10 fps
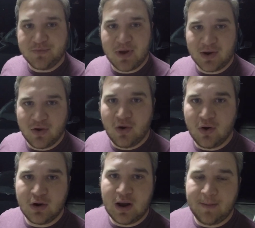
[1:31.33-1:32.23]
on my
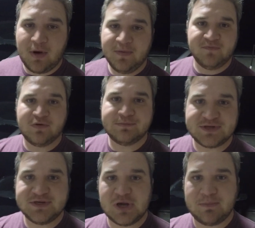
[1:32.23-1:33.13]
car. I bought them from
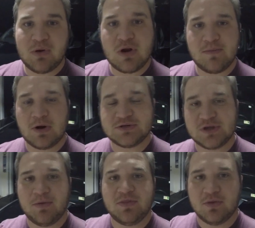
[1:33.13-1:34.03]
CJ Pony Parts.
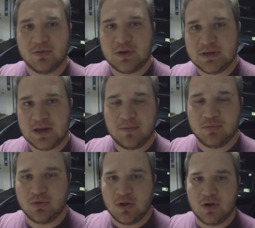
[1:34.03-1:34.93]
I'll put the link down
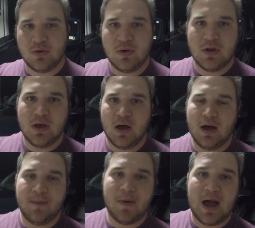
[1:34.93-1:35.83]
below.
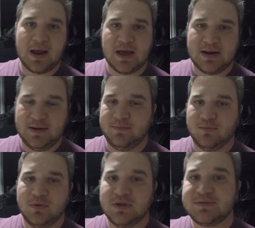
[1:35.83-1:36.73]
I got a
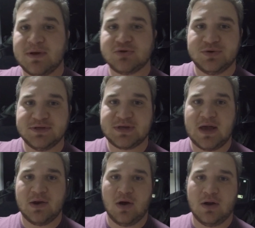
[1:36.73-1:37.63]
really special
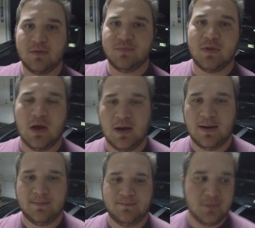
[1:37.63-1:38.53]
discount on
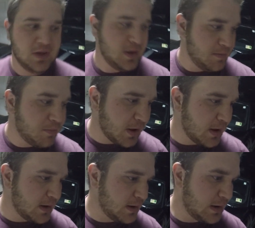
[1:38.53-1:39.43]
them,
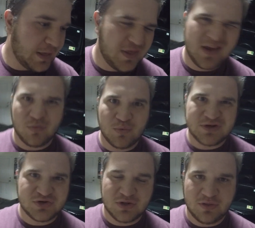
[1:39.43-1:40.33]
but I think
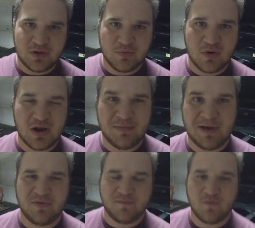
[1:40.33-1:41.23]
originally they run
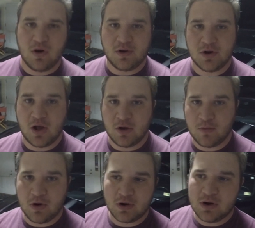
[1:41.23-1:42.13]
about the $400
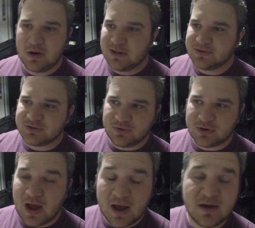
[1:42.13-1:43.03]
mark. So
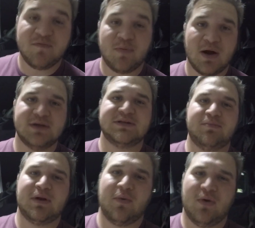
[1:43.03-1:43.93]
they're kind of pricey,
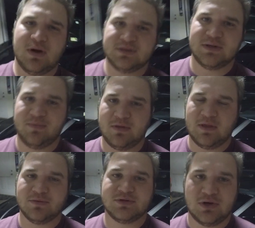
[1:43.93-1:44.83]
but I wanted something
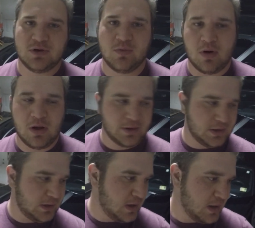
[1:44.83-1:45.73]
that was good
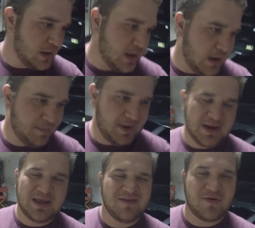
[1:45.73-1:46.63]
quality. I
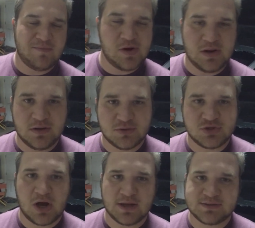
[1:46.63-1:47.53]
didn't get very many
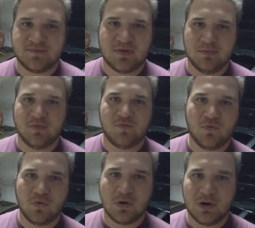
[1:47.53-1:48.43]
shots of them
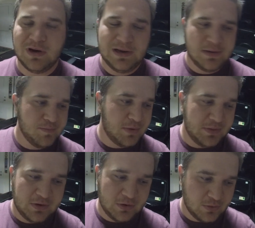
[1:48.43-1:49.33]
before,
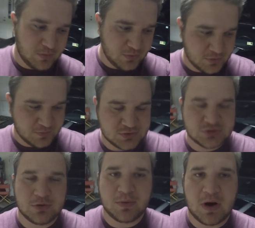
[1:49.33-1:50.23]
but they're
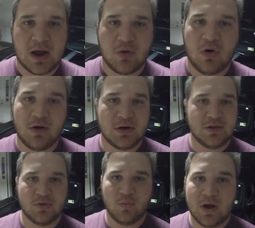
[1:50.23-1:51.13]
super high
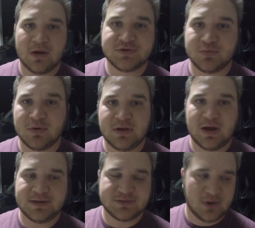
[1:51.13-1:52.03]
quality. The welds are really
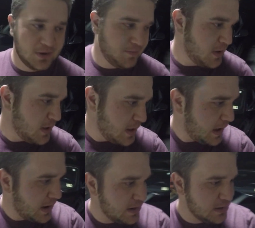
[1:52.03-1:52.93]
nice on them.
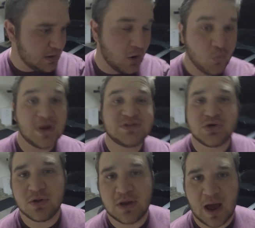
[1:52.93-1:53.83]
And
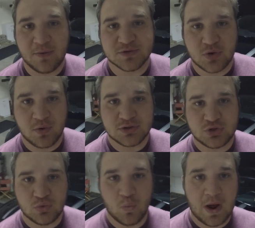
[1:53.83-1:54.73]
originally I was going
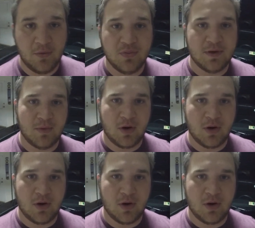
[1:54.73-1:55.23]
to weld them